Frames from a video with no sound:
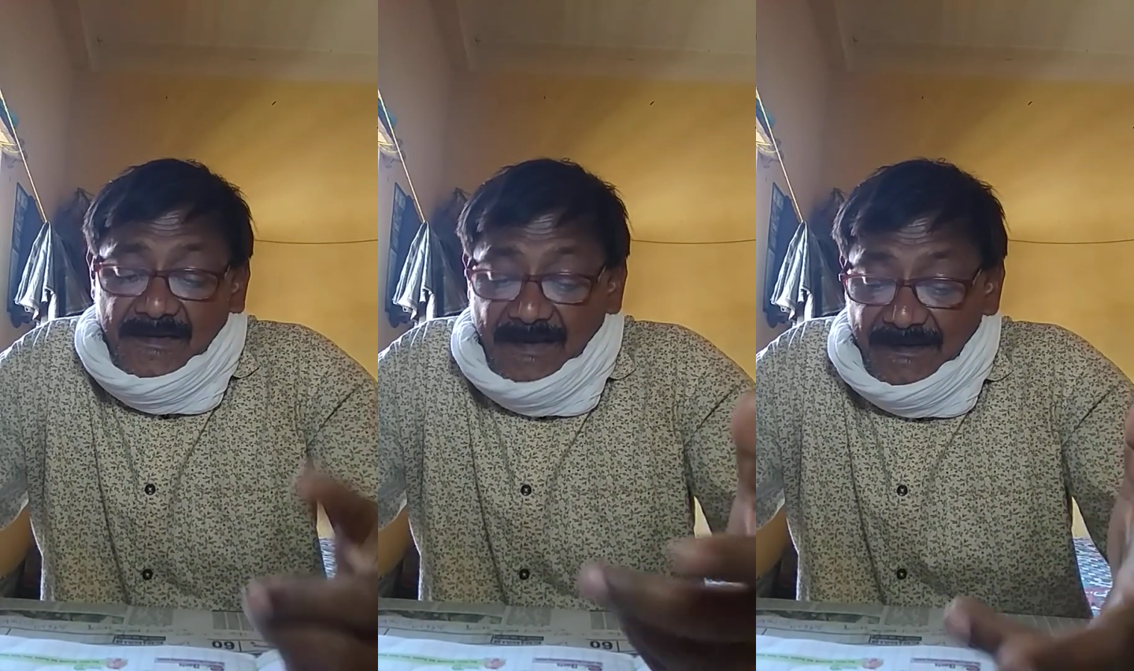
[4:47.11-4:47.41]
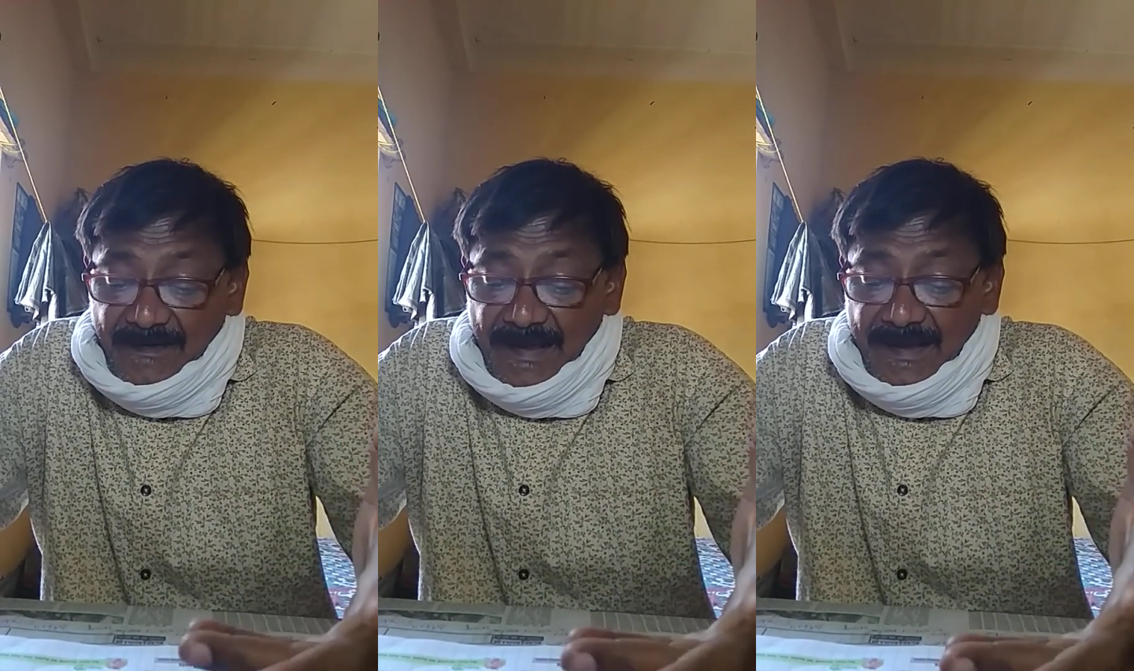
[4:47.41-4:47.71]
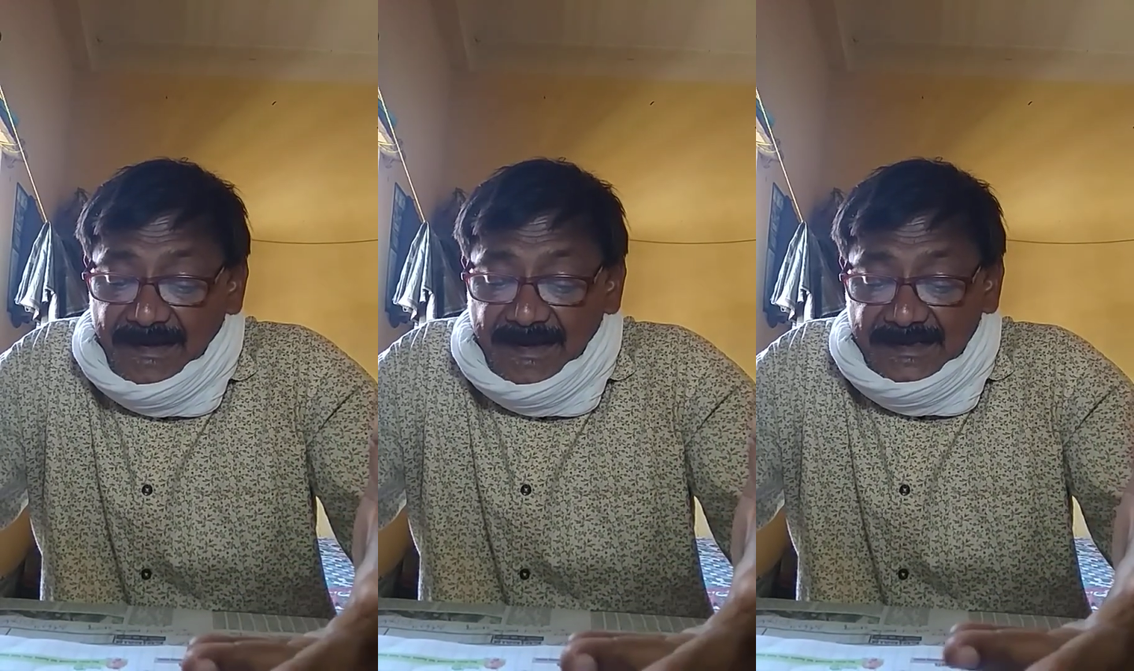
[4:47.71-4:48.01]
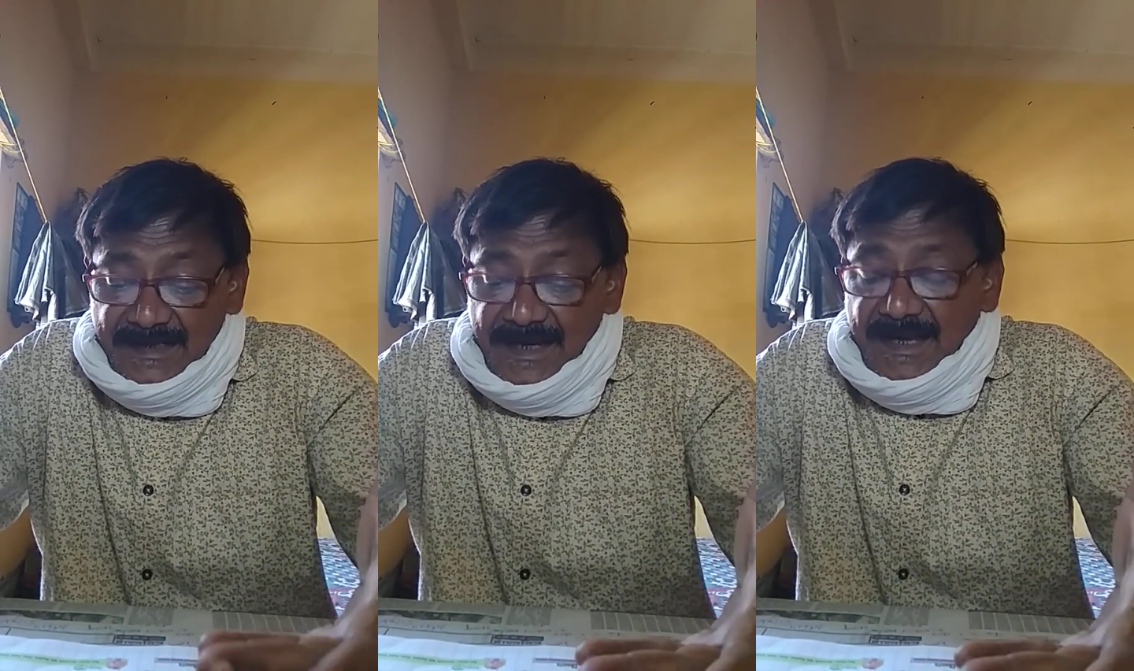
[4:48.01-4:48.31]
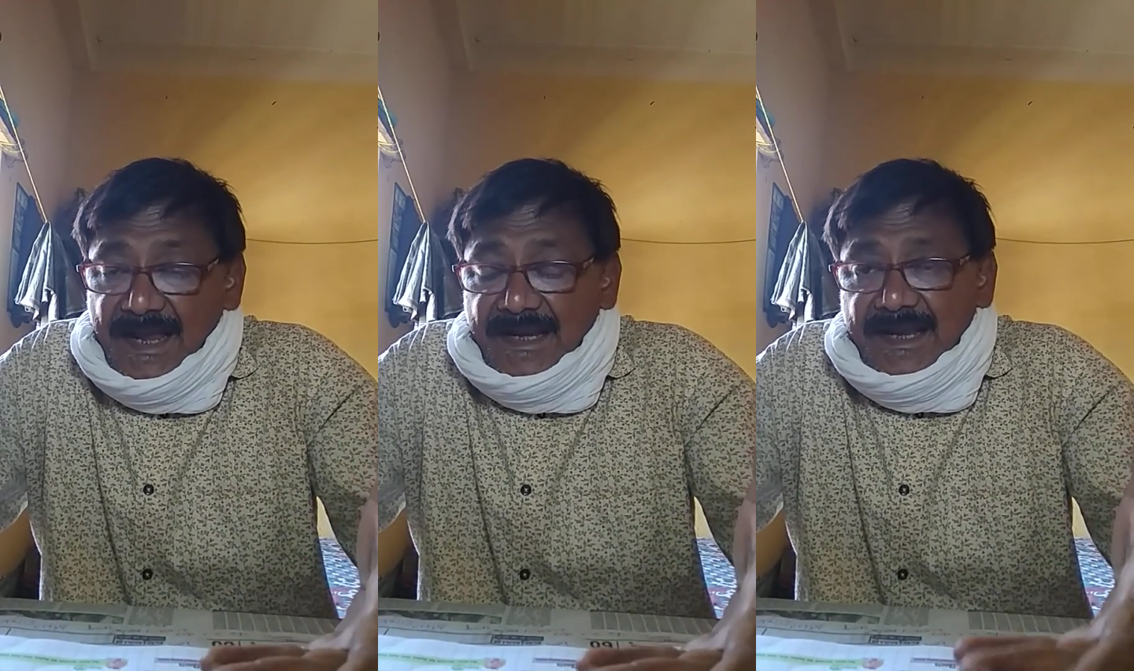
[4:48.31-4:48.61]
just like a
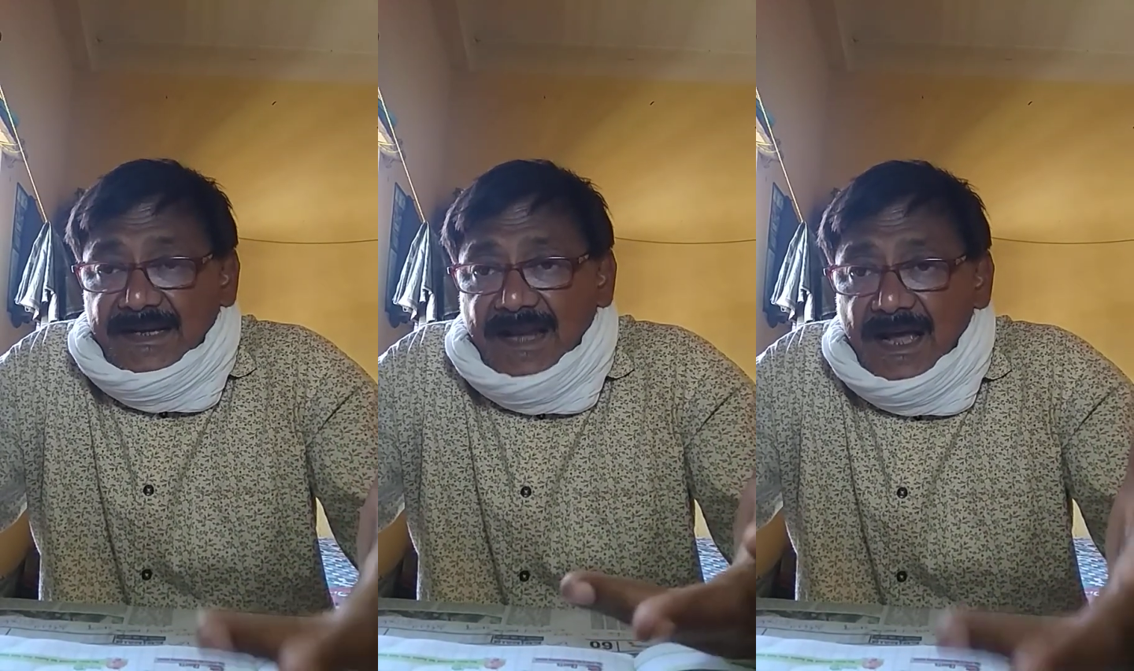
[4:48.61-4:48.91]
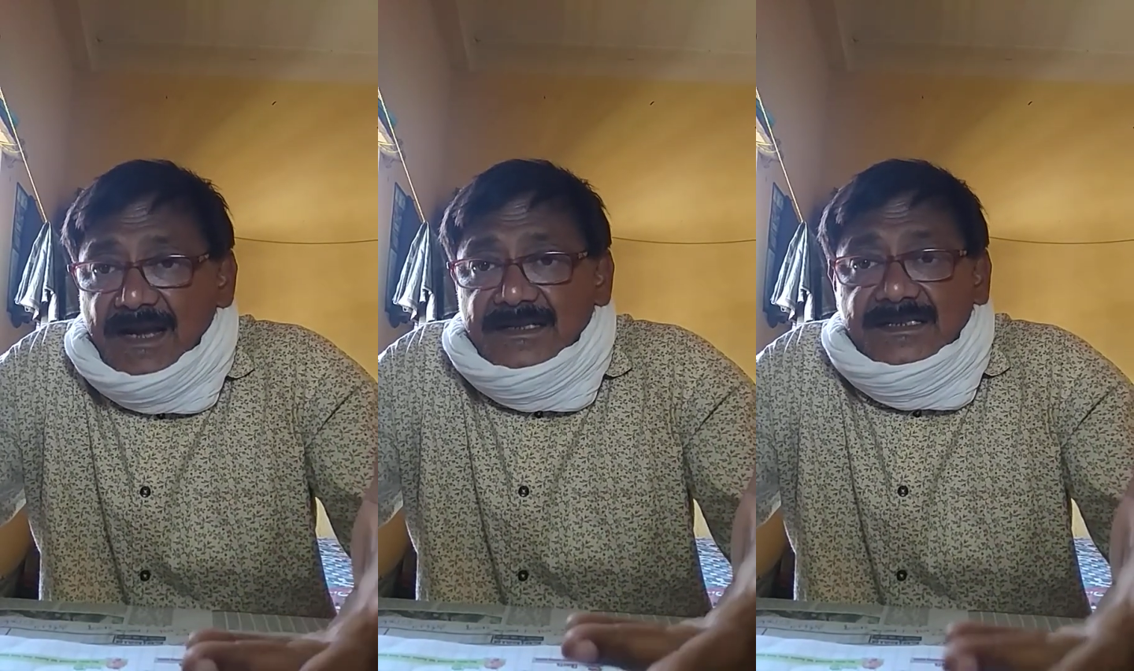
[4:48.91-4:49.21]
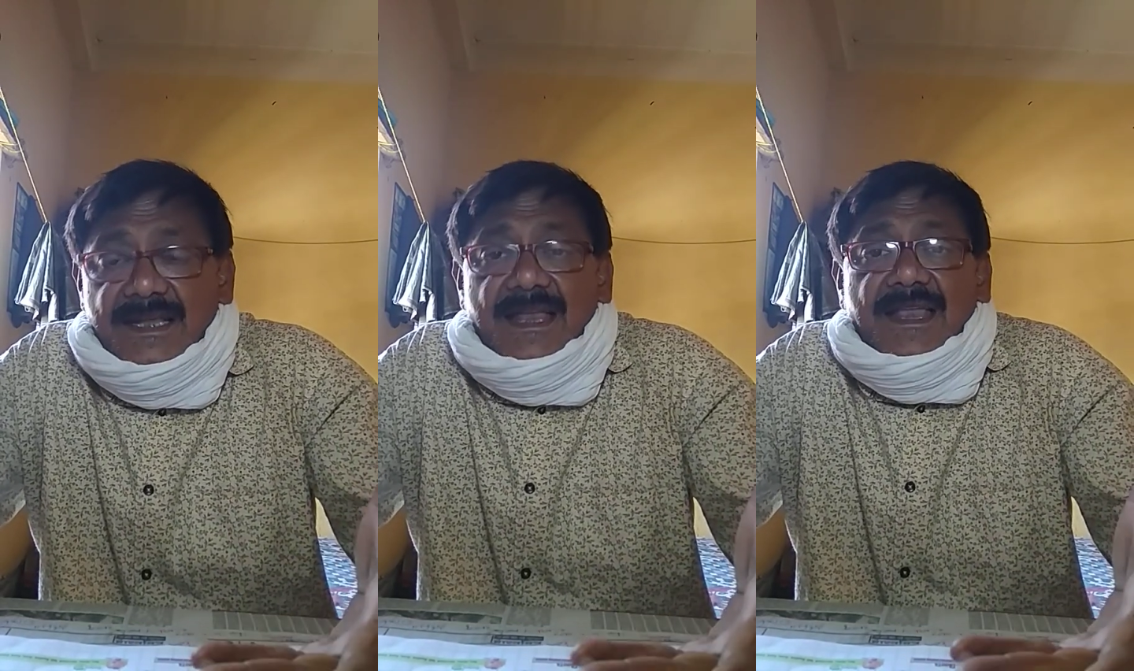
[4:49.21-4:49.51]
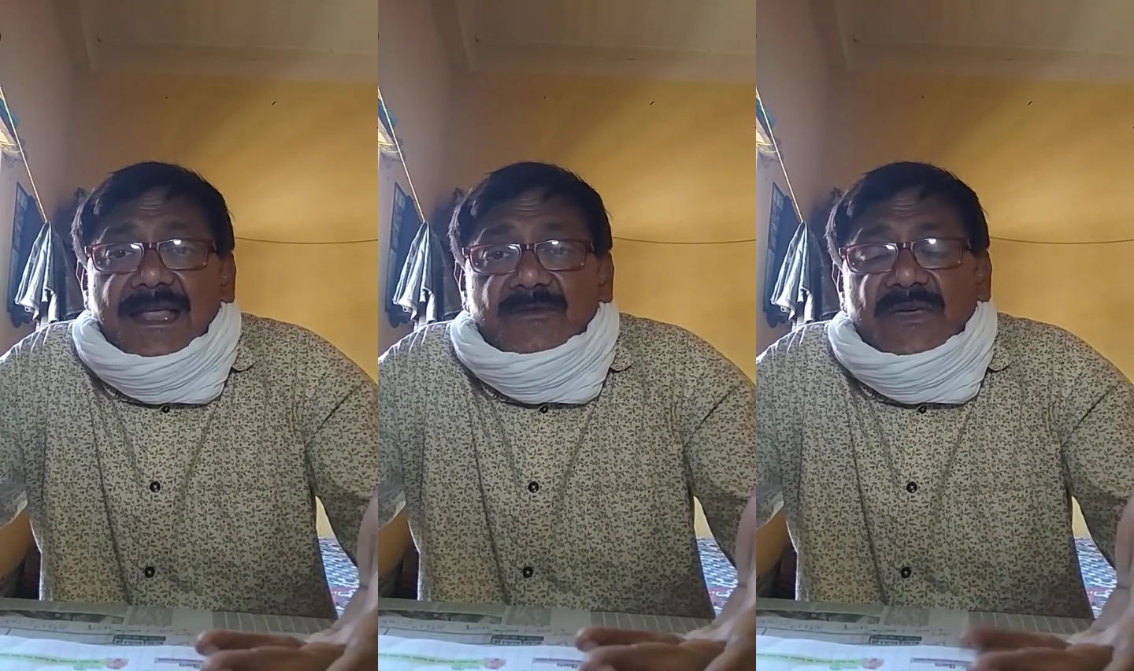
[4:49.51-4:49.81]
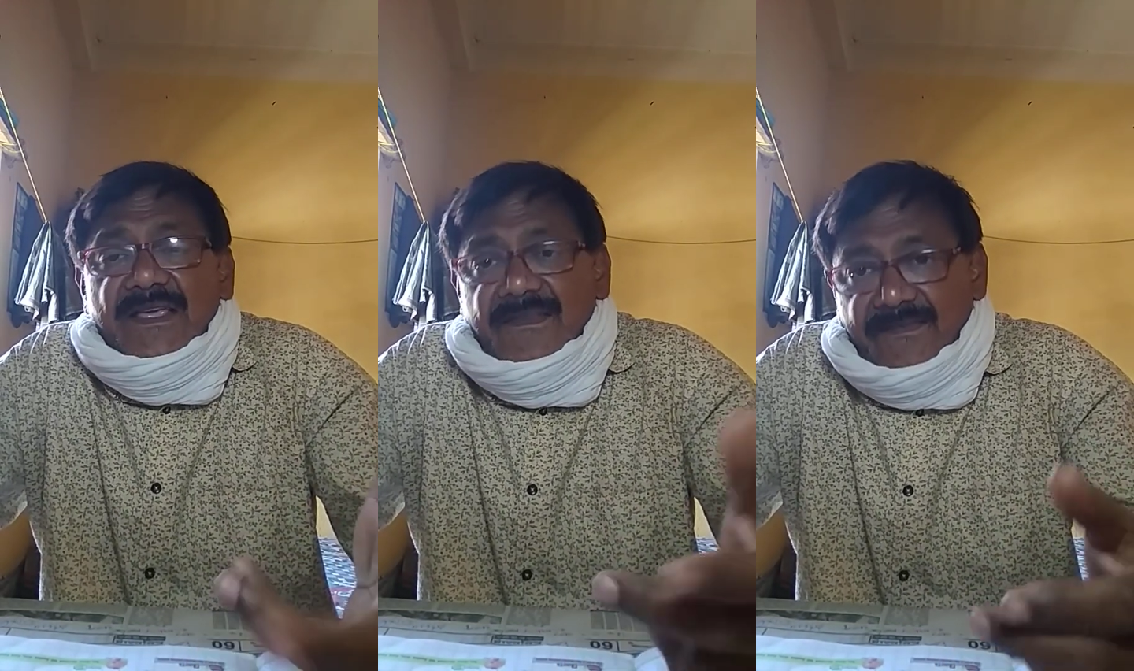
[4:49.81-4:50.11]
snake, and a dragon's tail and
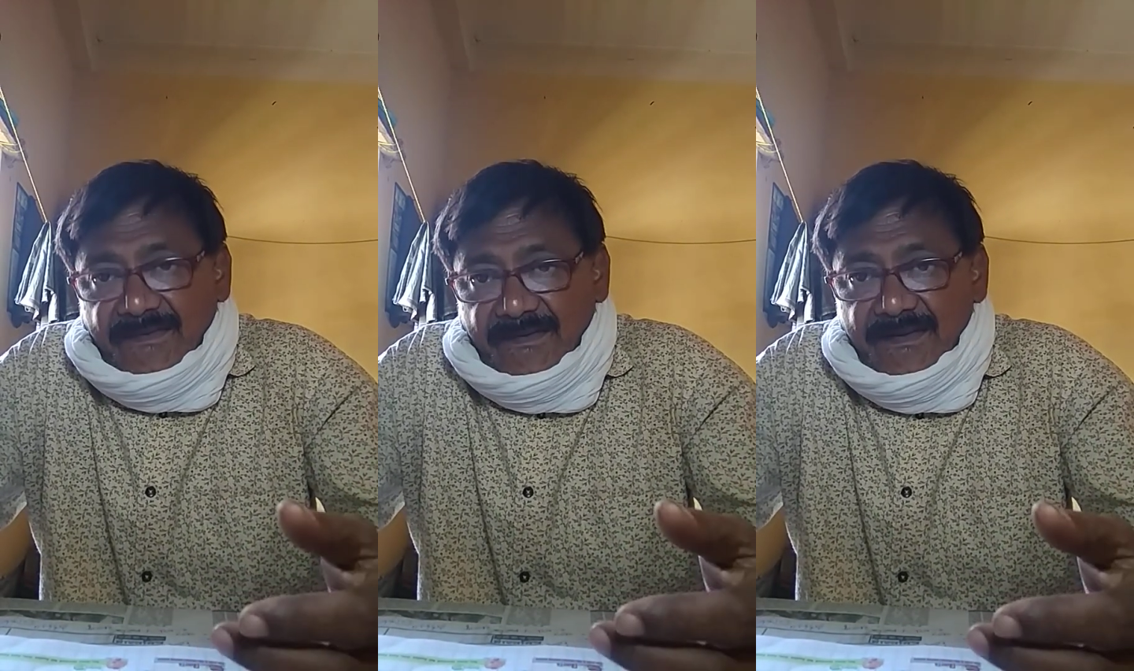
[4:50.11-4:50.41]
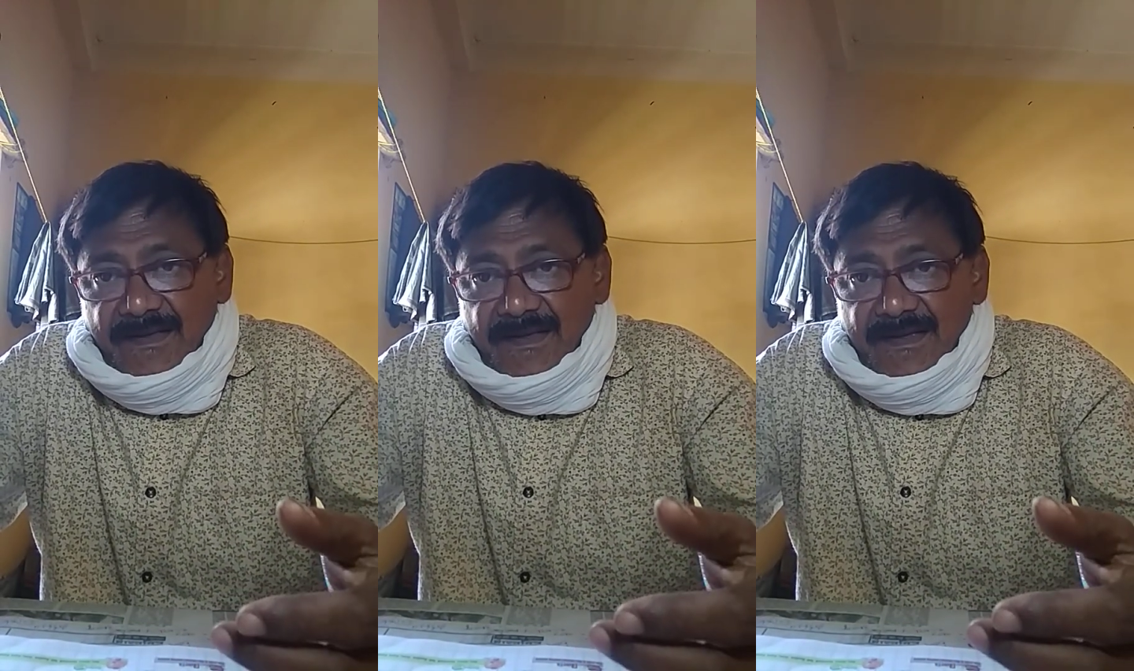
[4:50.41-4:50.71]
wings,